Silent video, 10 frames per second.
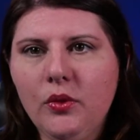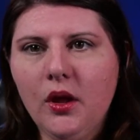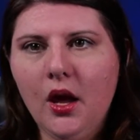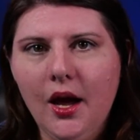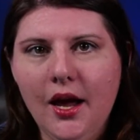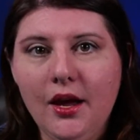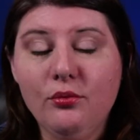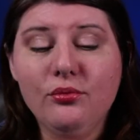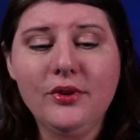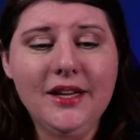I
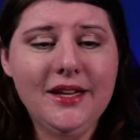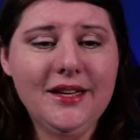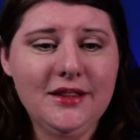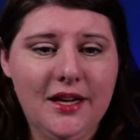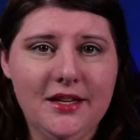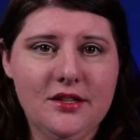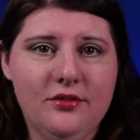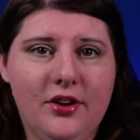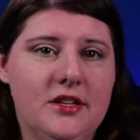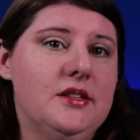really liked the
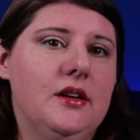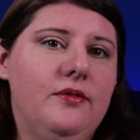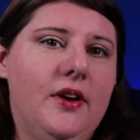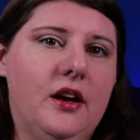fact that